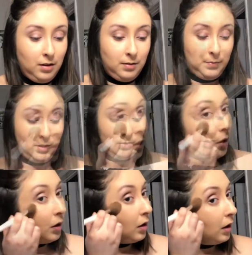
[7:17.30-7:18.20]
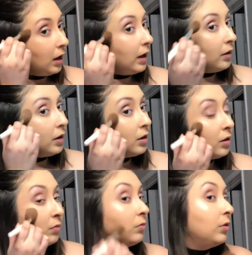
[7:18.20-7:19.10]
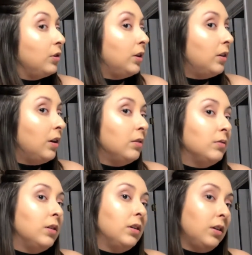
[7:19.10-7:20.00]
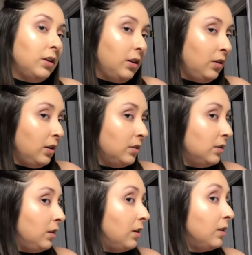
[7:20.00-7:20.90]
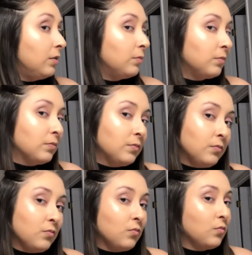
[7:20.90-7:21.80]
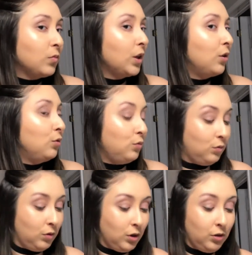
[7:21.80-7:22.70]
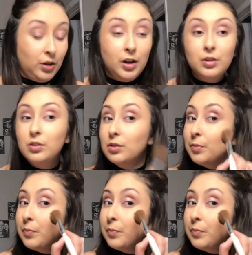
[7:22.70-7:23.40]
amazing. Highlighter, look at that. Can you guys see that? Oh girl, yes.